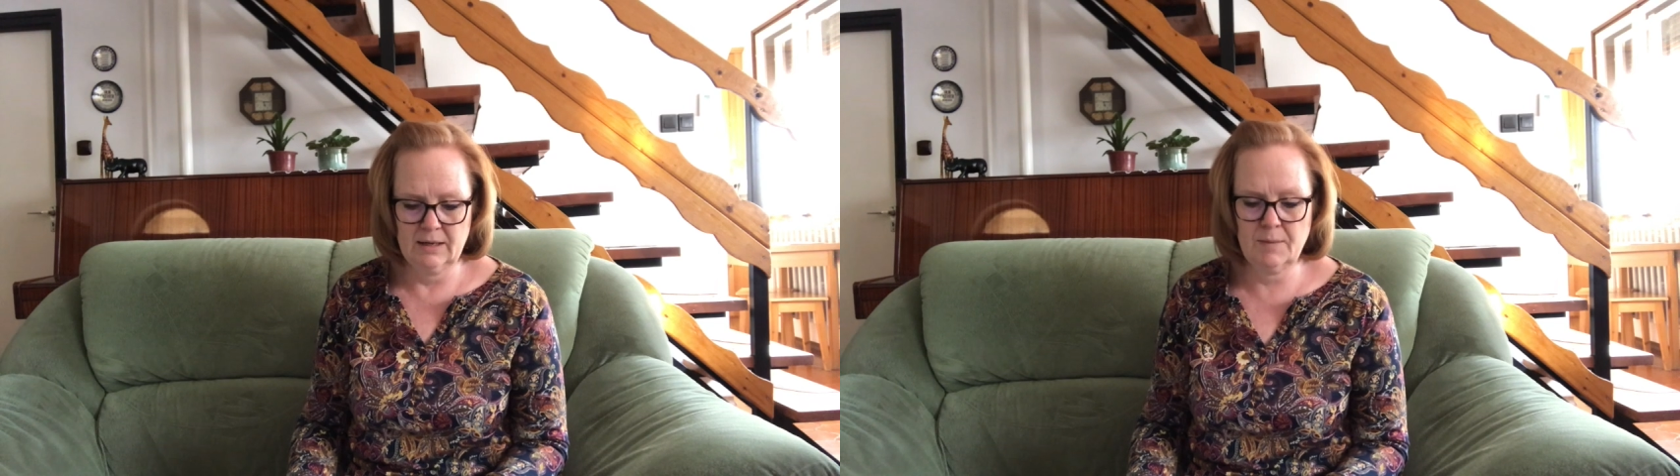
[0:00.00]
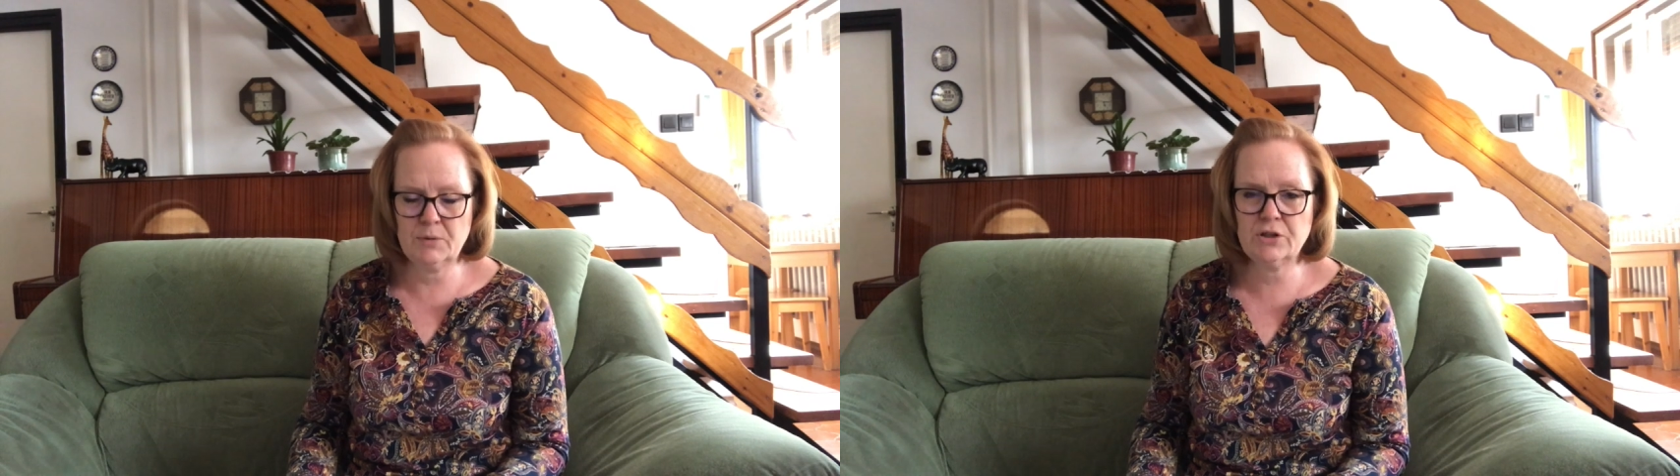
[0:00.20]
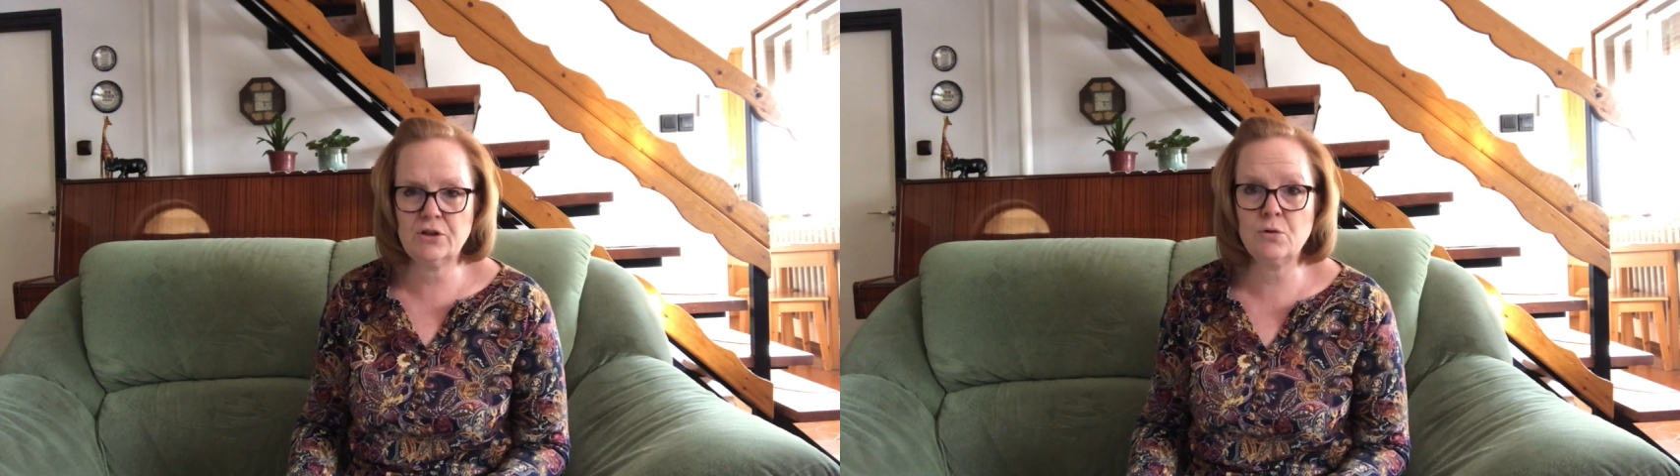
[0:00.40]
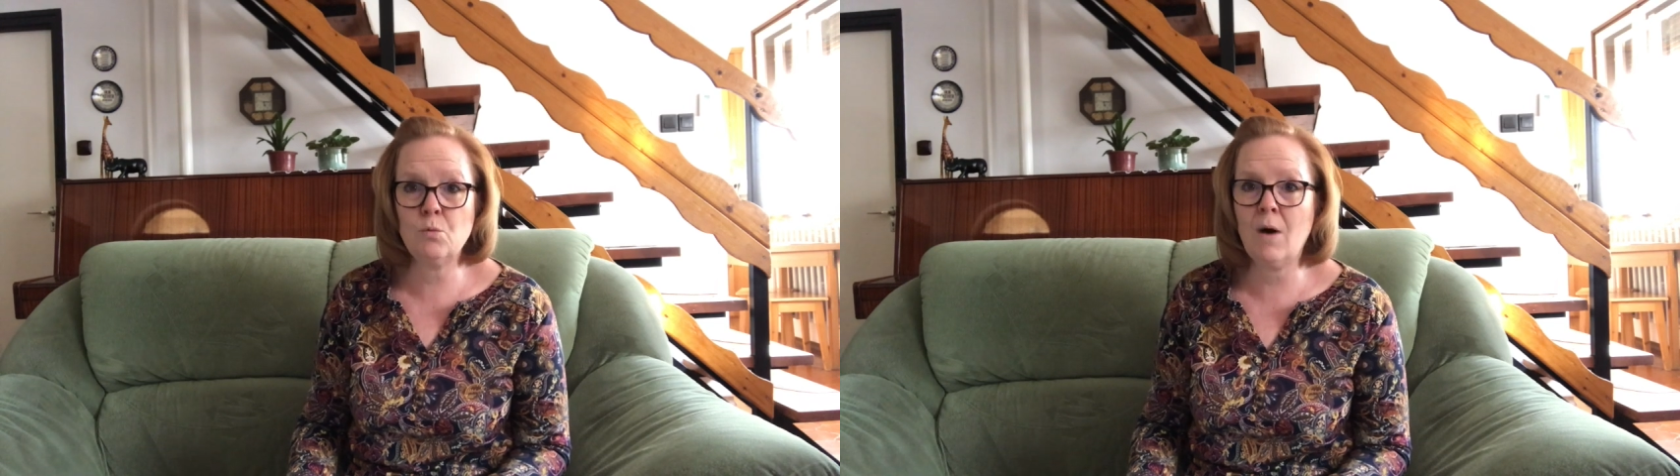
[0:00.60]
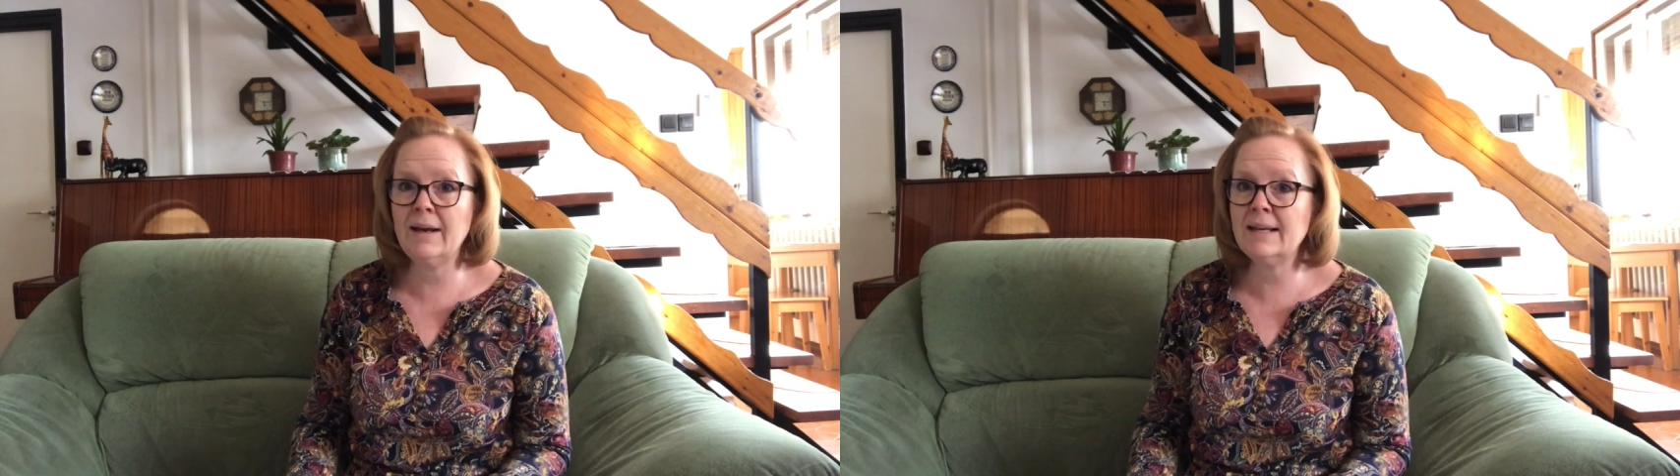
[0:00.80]
Number 2,
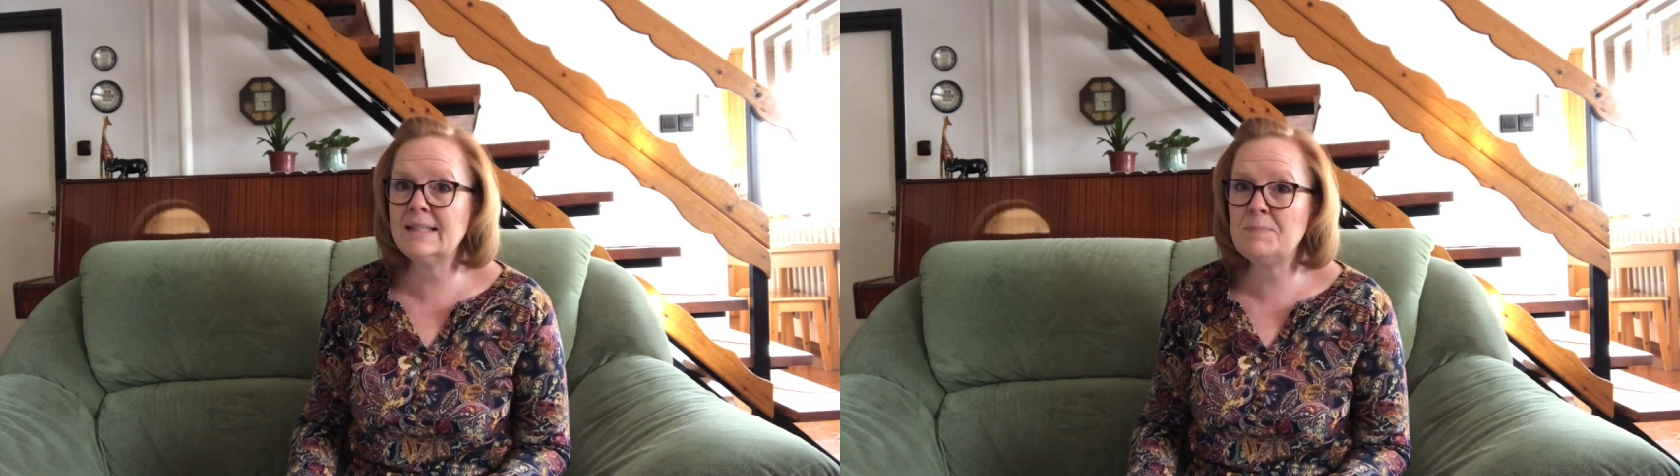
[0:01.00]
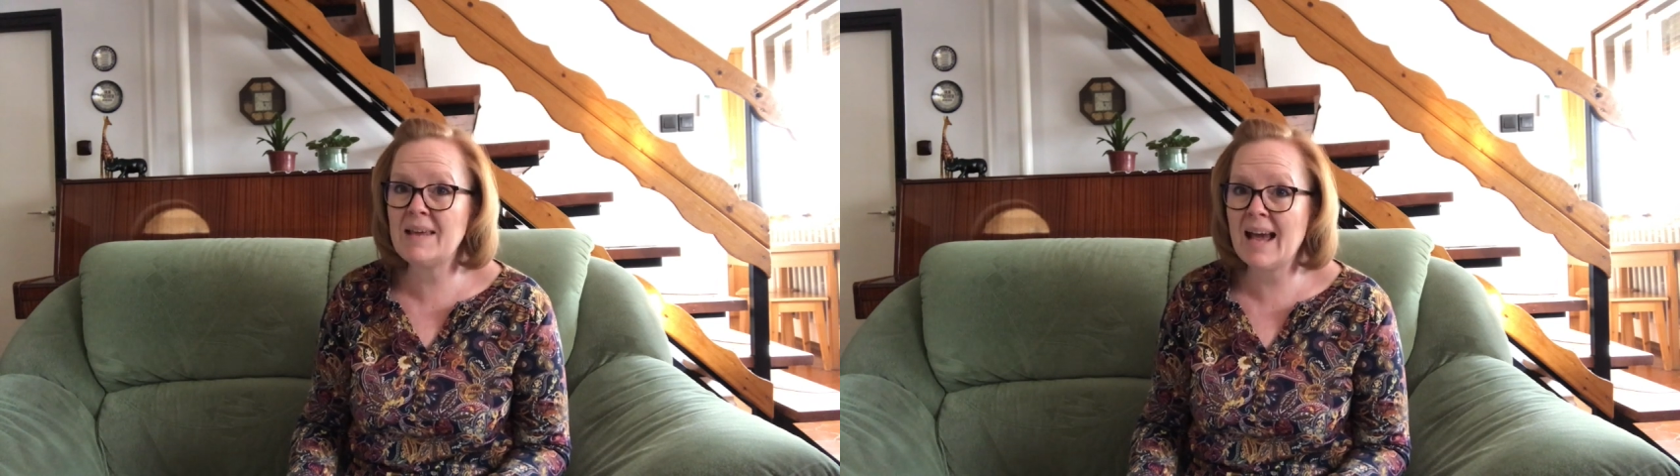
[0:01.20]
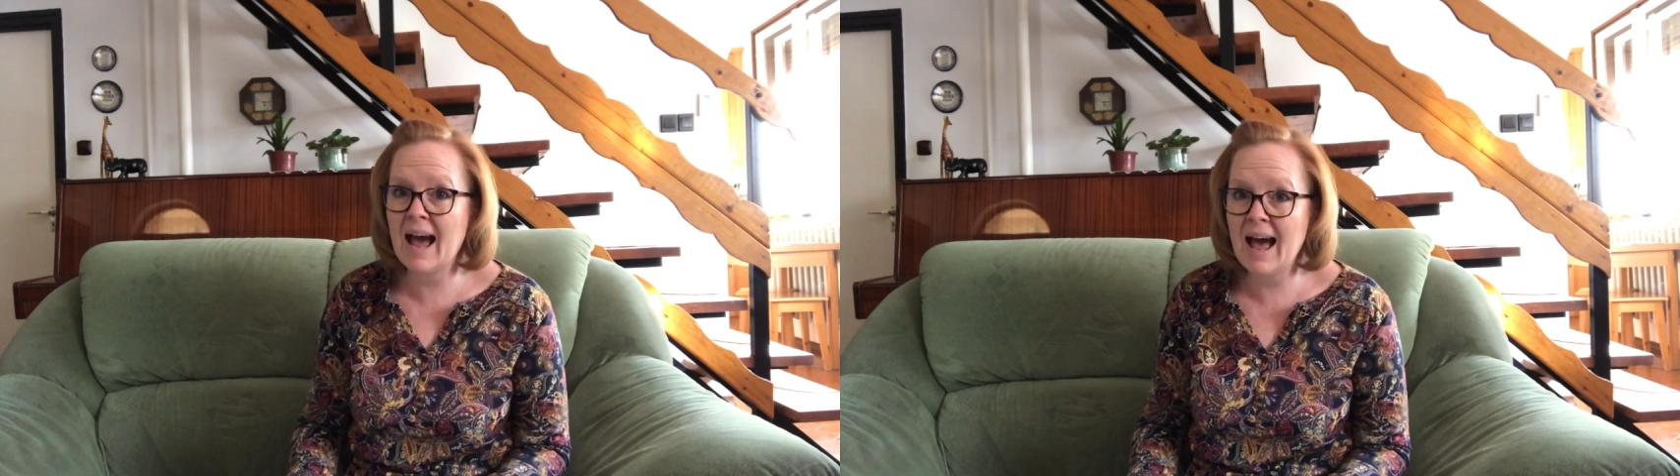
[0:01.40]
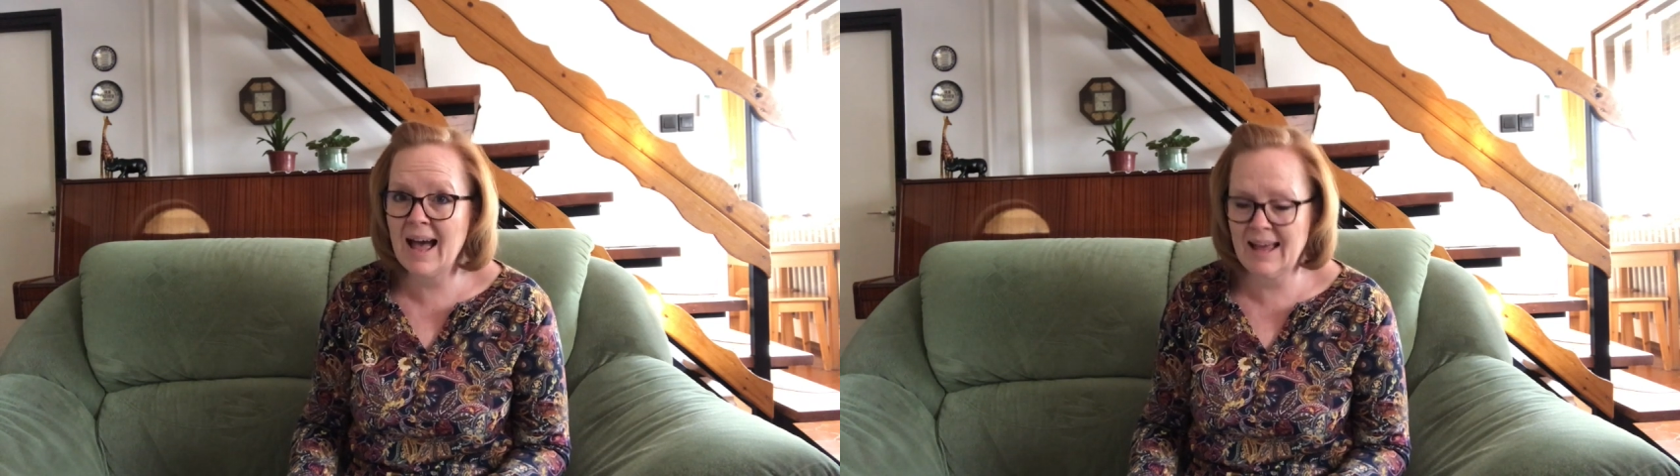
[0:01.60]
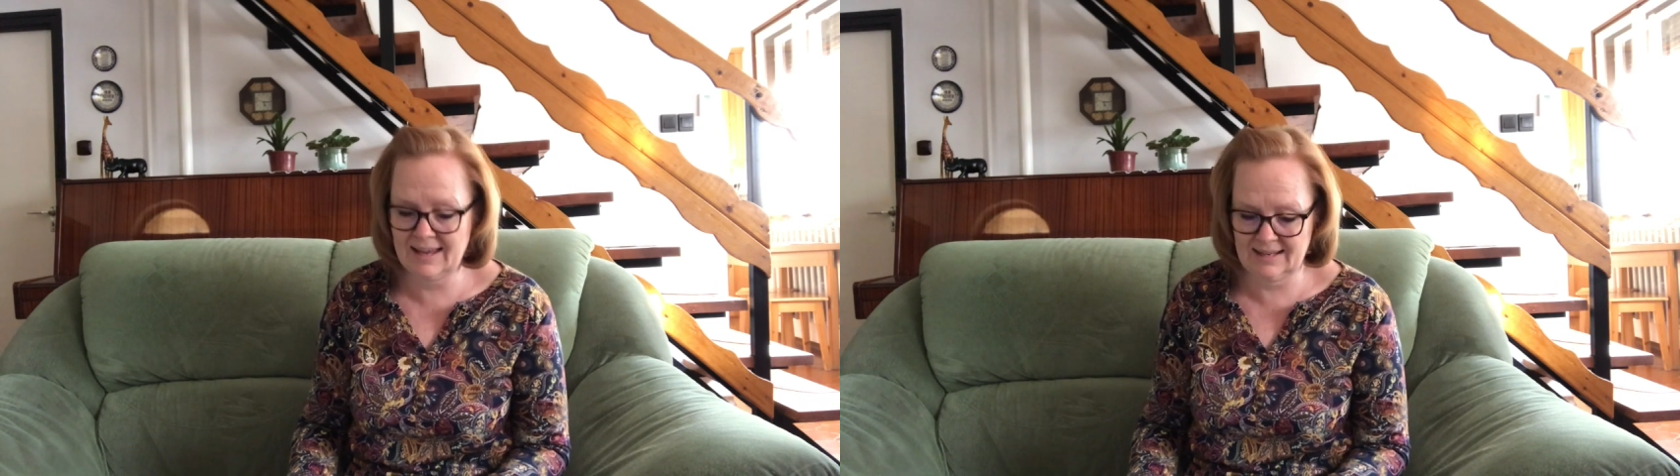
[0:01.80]
what is
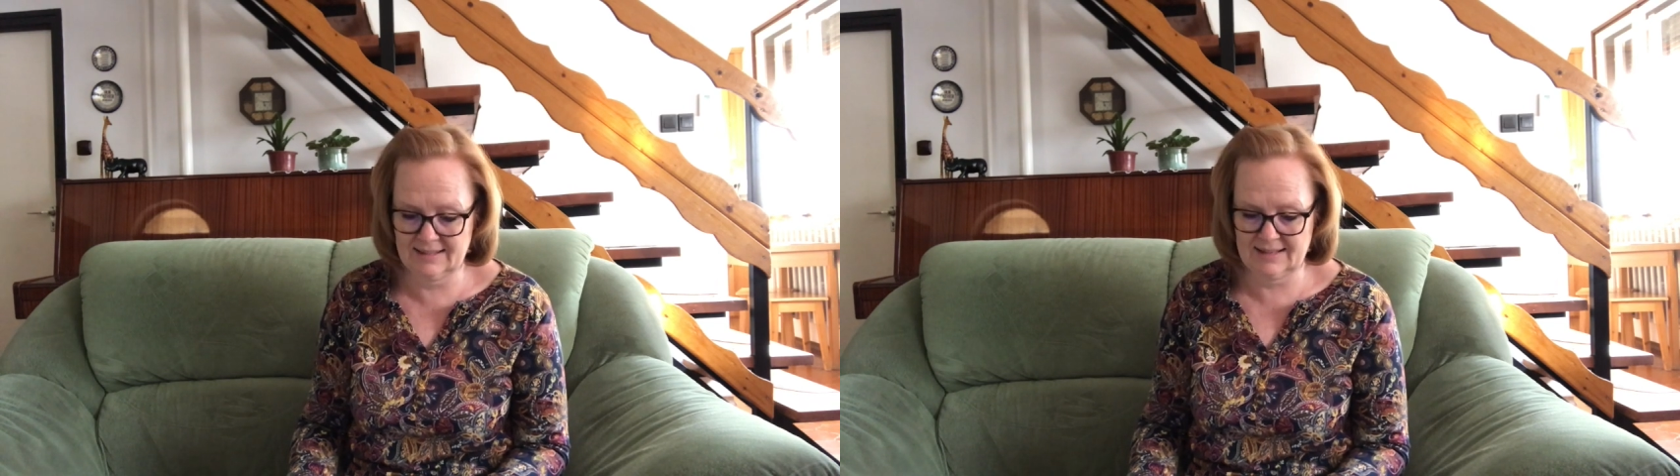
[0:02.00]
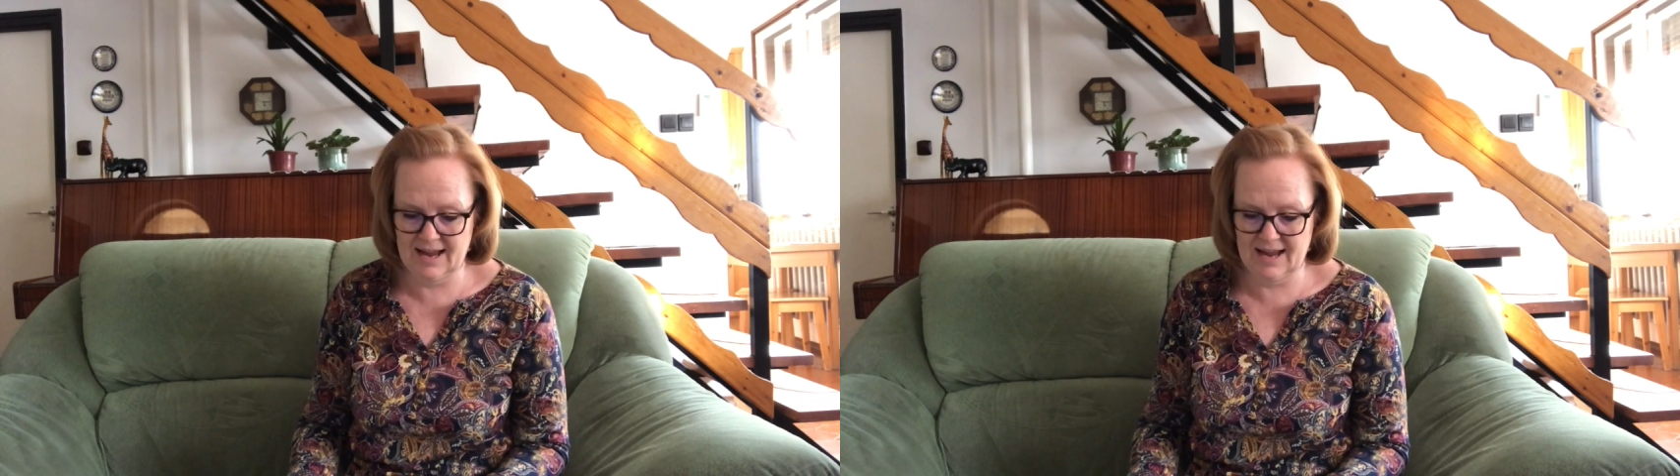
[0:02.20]
behind